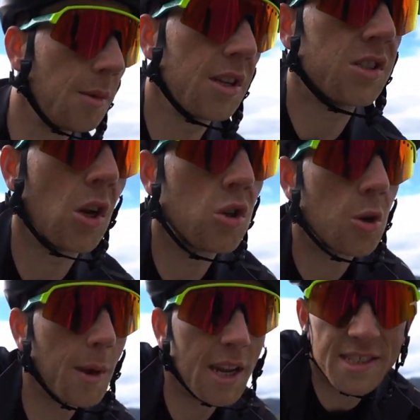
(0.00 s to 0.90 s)
of the social
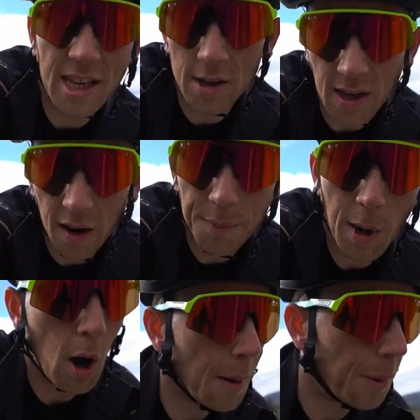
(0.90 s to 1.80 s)
media skills that I've
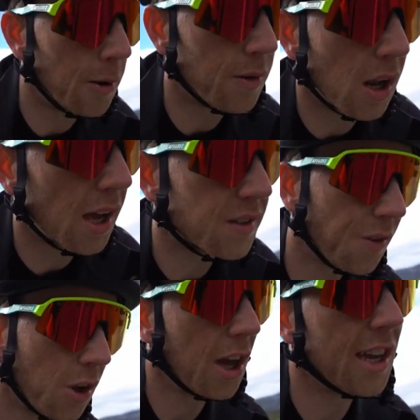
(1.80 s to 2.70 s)
built up over the last
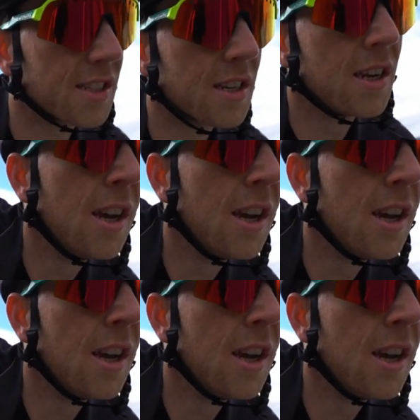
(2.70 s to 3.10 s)
few years